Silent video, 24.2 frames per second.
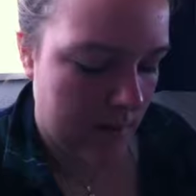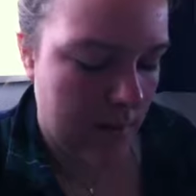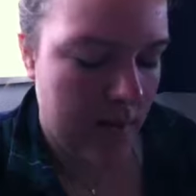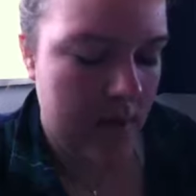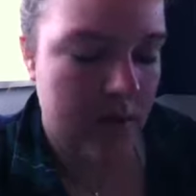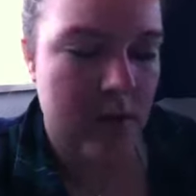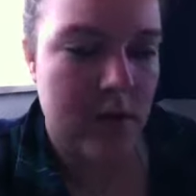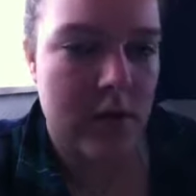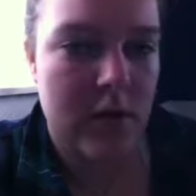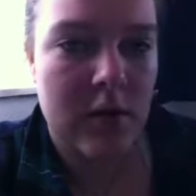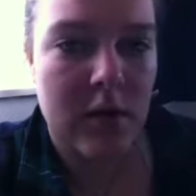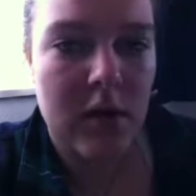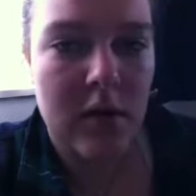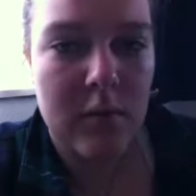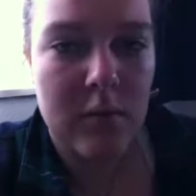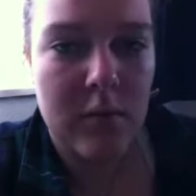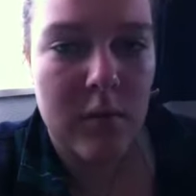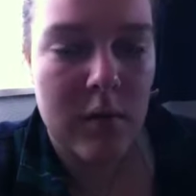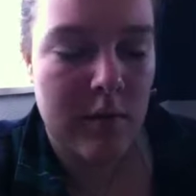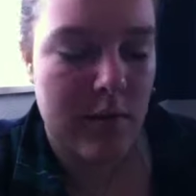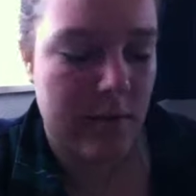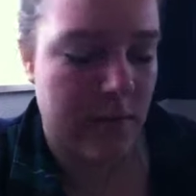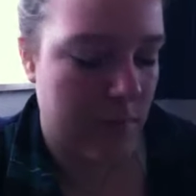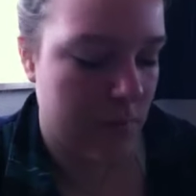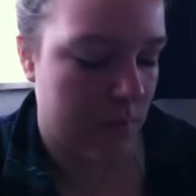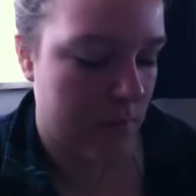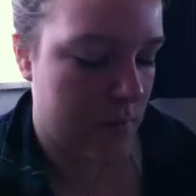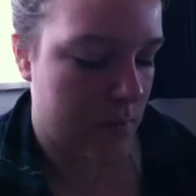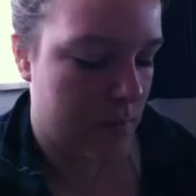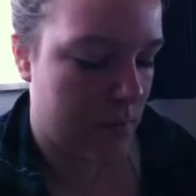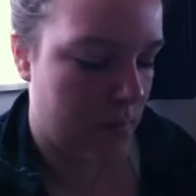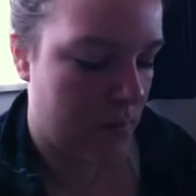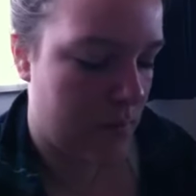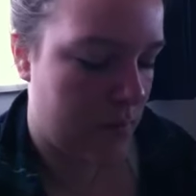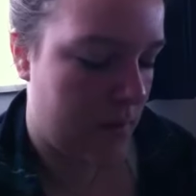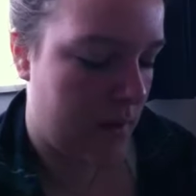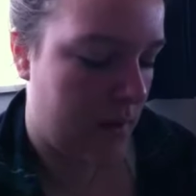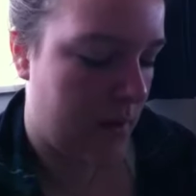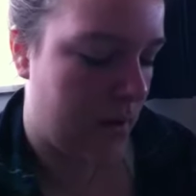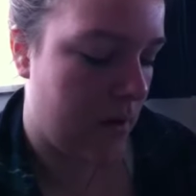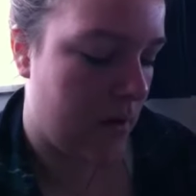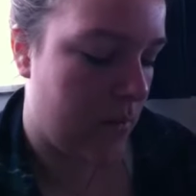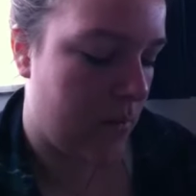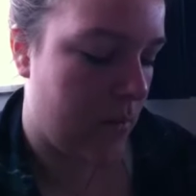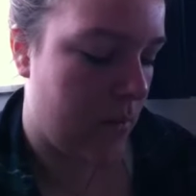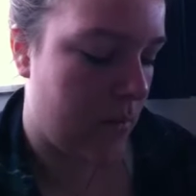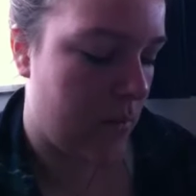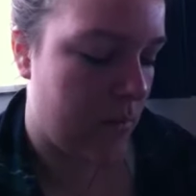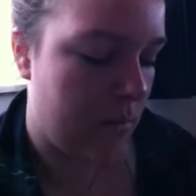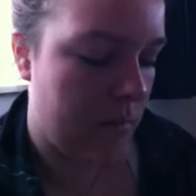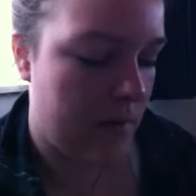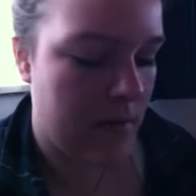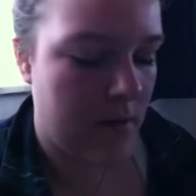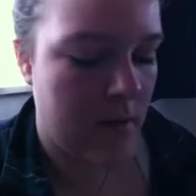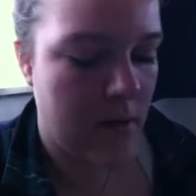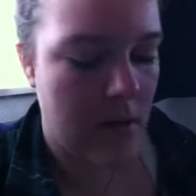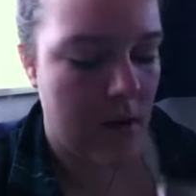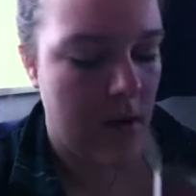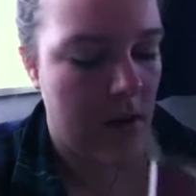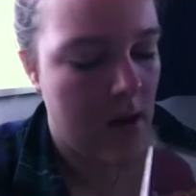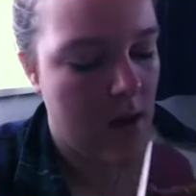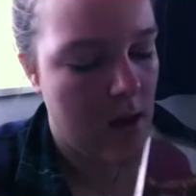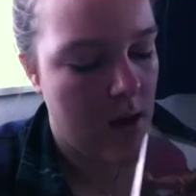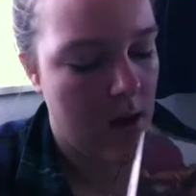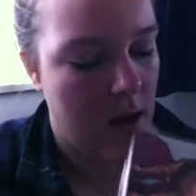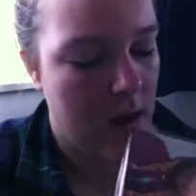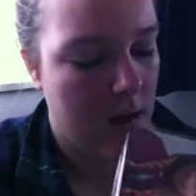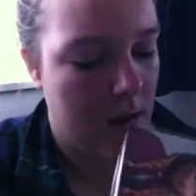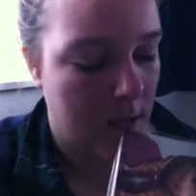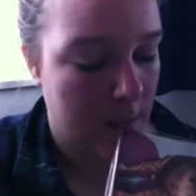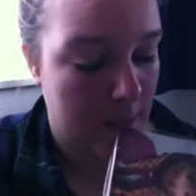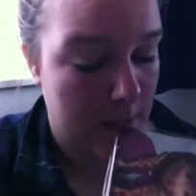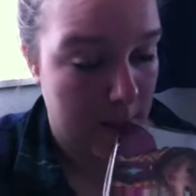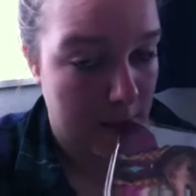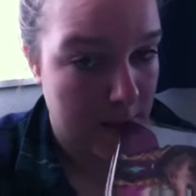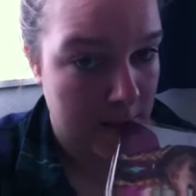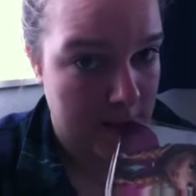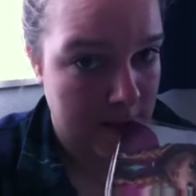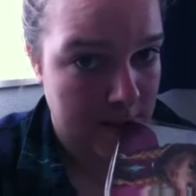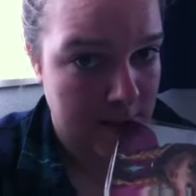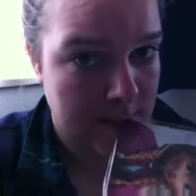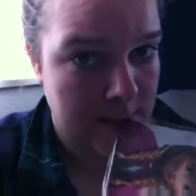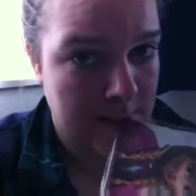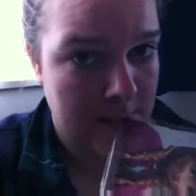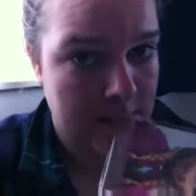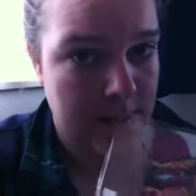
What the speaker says: I just got one frozen one, but I got one with another...